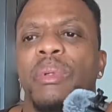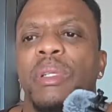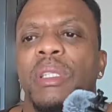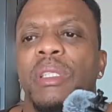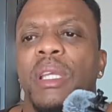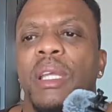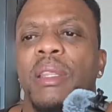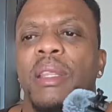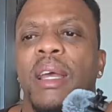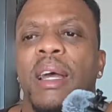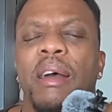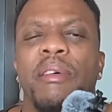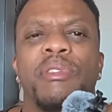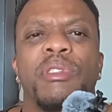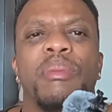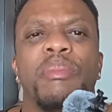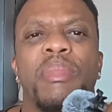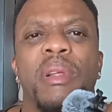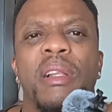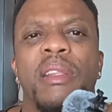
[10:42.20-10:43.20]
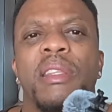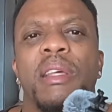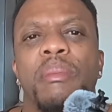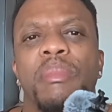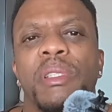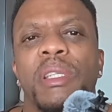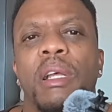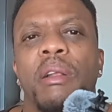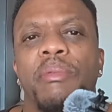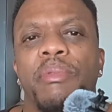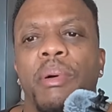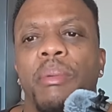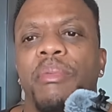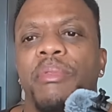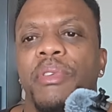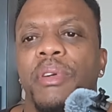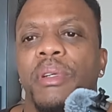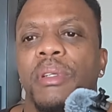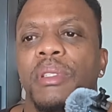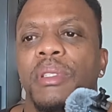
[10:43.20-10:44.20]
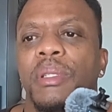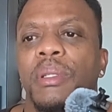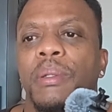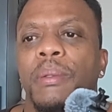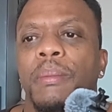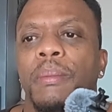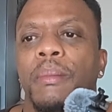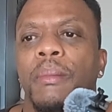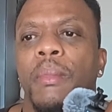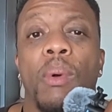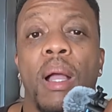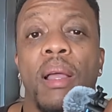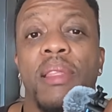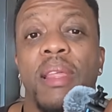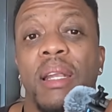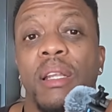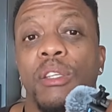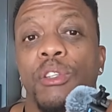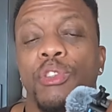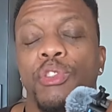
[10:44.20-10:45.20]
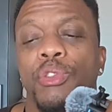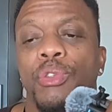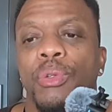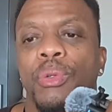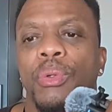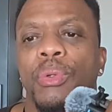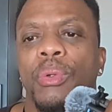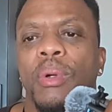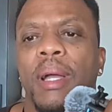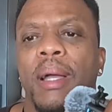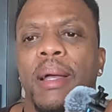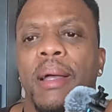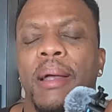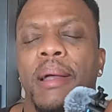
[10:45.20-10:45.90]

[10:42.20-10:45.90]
we say they have to build themselves up first. While that is true,